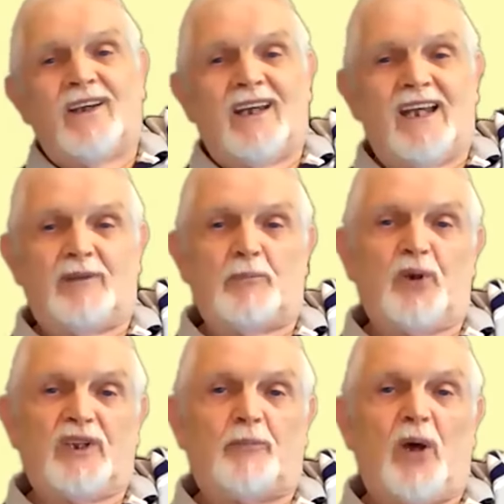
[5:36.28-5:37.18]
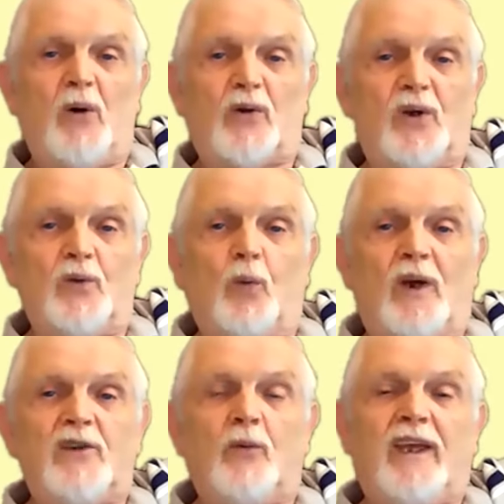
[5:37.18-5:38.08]
If you put the power on
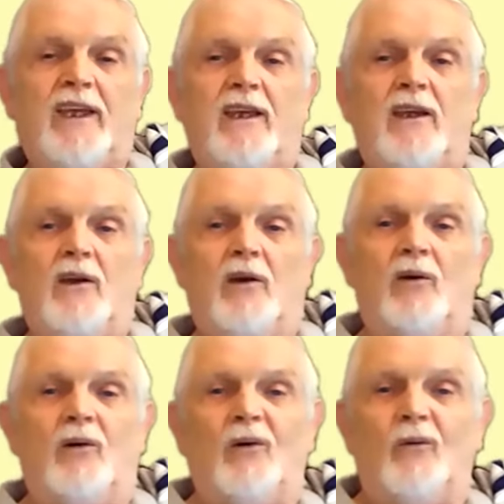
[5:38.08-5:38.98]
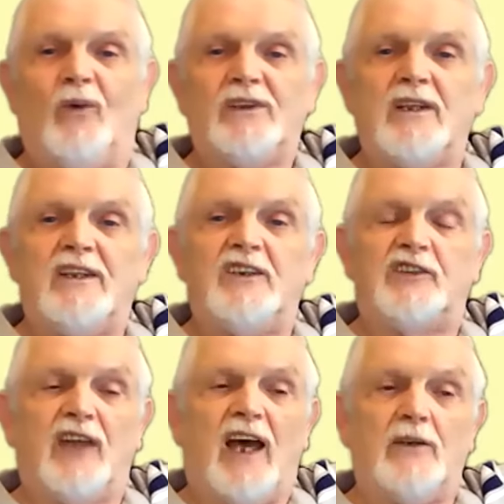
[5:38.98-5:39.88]
one way, one of these
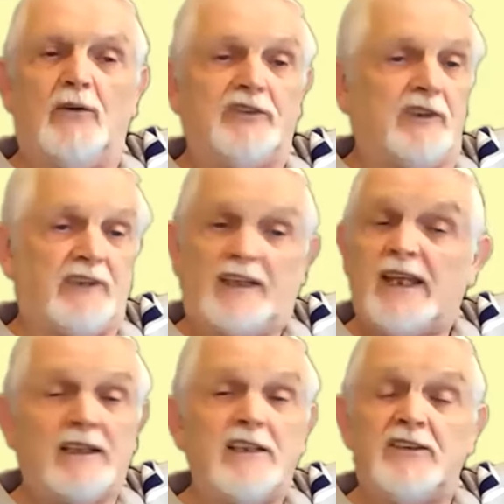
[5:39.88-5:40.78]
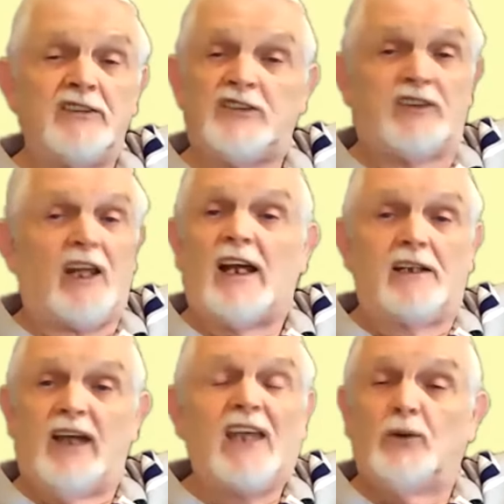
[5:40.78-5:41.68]
diodes, because an LED is just a
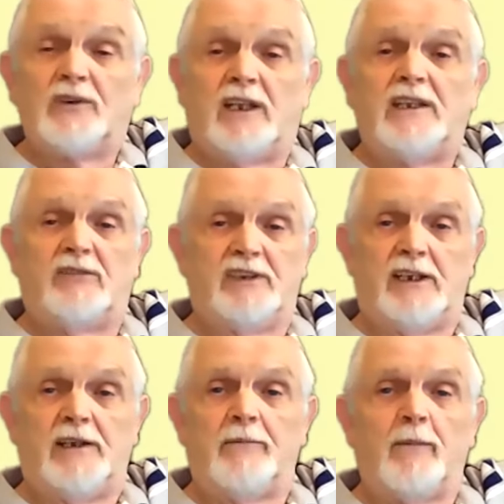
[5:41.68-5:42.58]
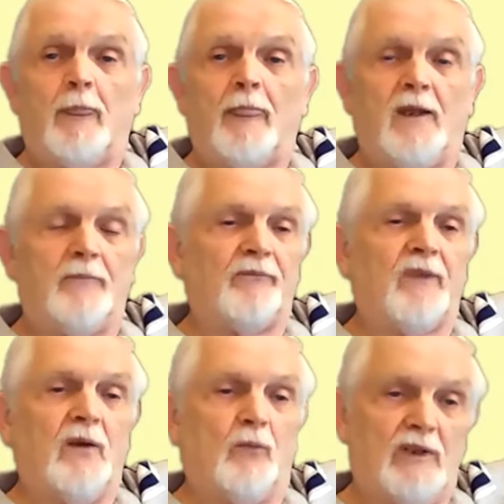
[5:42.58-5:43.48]
diode at the end of the day, right?
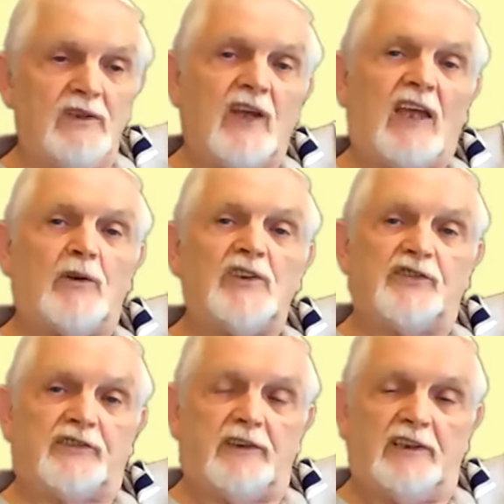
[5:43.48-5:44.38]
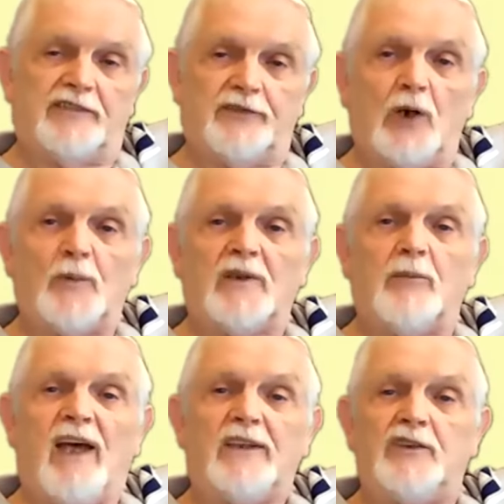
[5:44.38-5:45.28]
One diode is forward
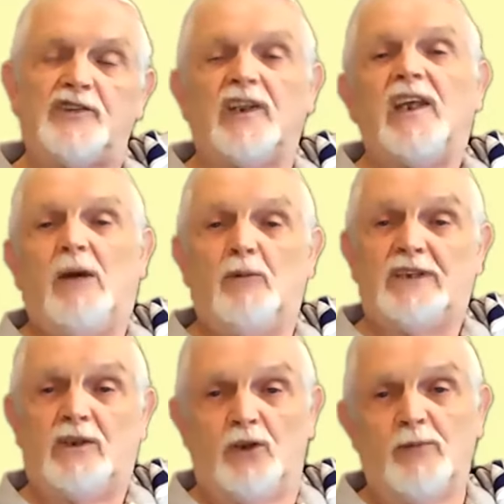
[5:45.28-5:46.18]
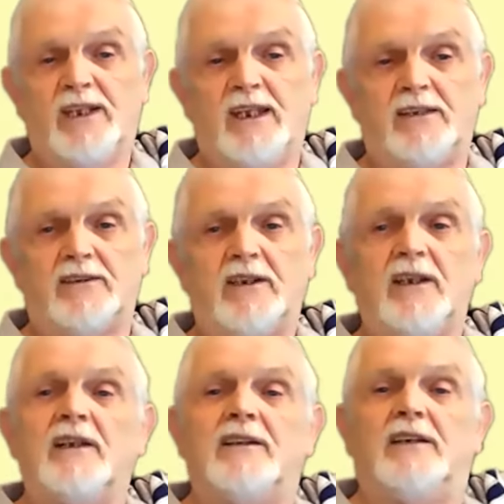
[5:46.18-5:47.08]
biased and will illuminate.
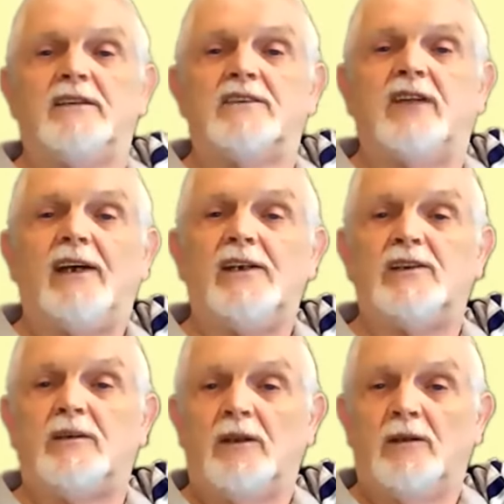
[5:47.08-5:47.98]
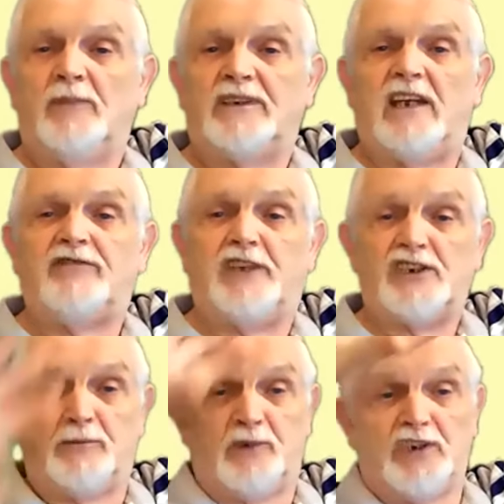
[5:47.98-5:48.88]
The other diode, by
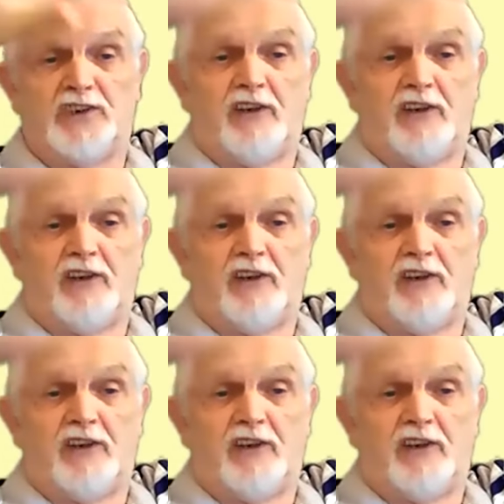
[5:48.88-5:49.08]
definition, because it's